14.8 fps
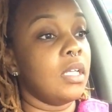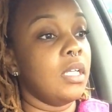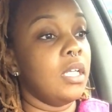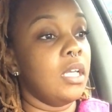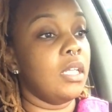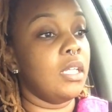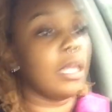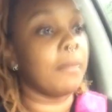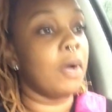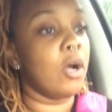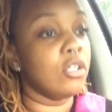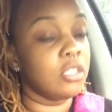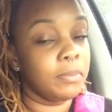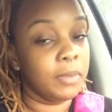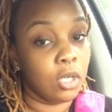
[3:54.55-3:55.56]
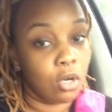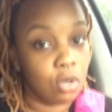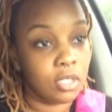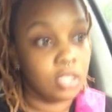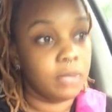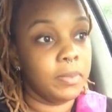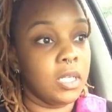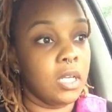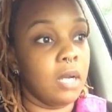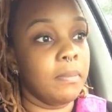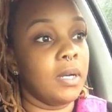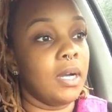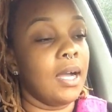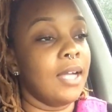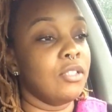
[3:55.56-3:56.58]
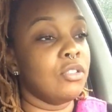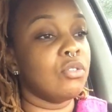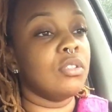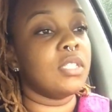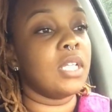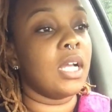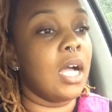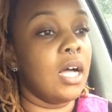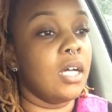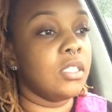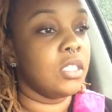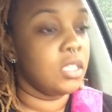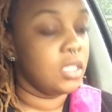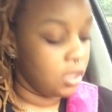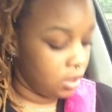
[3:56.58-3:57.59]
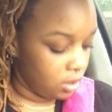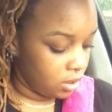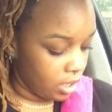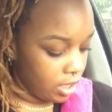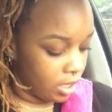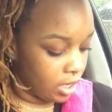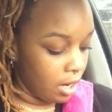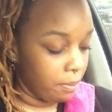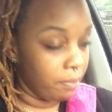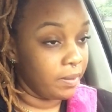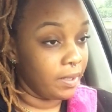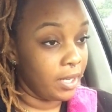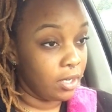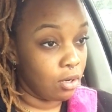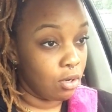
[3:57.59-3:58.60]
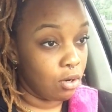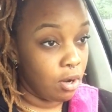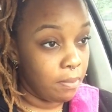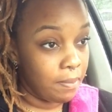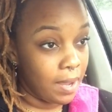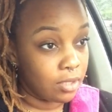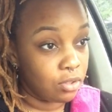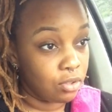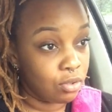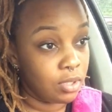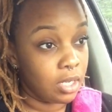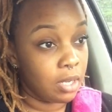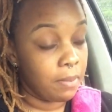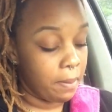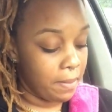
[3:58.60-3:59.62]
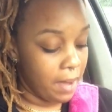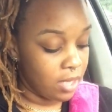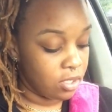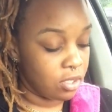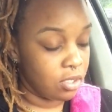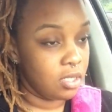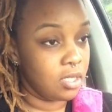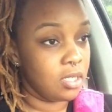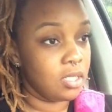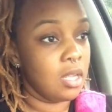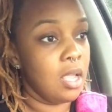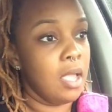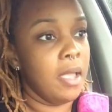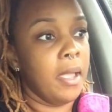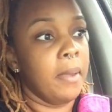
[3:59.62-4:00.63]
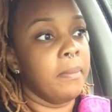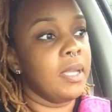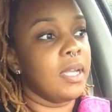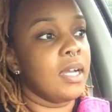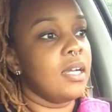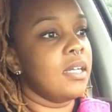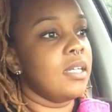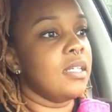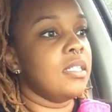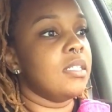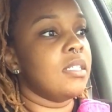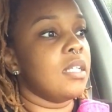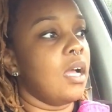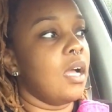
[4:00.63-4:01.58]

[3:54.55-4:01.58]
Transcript: and like my ultimate goal is to become a high school psychologist, and I'm planning on going back to school to get my master's, because